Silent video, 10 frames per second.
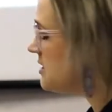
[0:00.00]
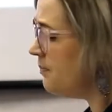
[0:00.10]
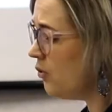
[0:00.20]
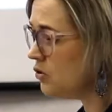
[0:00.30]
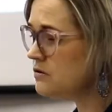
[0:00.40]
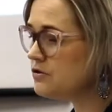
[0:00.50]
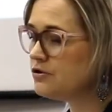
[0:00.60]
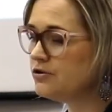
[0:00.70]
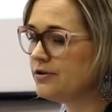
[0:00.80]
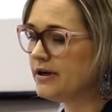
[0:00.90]
important
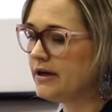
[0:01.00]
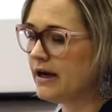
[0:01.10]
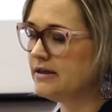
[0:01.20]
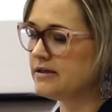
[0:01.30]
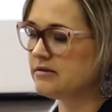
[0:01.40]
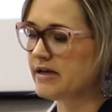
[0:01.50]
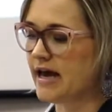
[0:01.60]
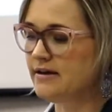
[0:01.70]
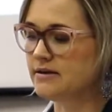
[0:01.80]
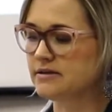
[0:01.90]
to
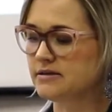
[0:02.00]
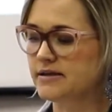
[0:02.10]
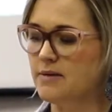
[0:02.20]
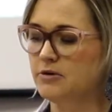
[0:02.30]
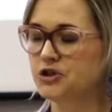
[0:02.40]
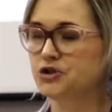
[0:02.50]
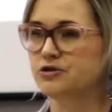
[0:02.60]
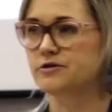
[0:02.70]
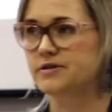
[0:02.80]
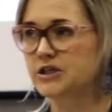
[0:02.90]
understand and establish
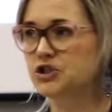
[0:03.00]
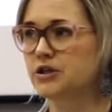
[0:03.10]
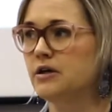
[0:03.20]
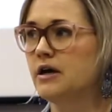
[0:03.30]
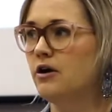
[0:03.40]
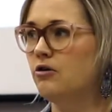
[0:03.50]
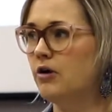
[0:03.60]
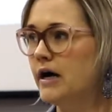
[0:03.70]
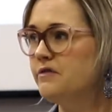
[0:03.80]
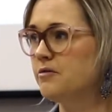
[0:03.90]
jurisdiction
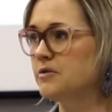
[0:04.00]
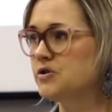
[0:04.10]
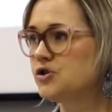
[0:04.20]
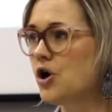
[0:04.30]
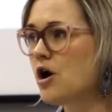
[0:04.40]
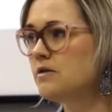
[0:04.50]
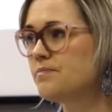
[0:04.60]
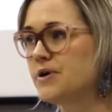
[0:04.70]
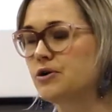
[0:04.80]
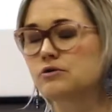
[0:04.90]
right from the start
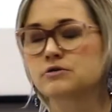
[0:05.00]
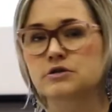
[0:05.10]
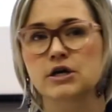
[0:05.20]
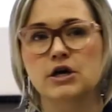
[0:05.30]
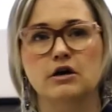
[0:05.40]
because,